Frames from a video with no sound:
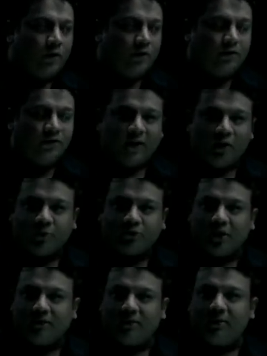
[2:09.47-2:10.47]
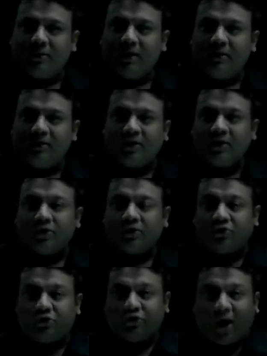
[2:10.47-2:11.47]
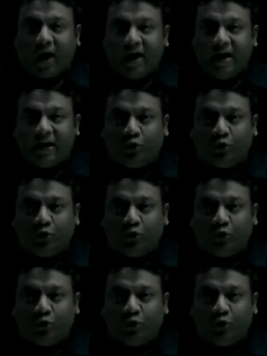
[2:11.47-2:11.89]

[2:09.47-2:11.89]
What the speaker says: The second option available is try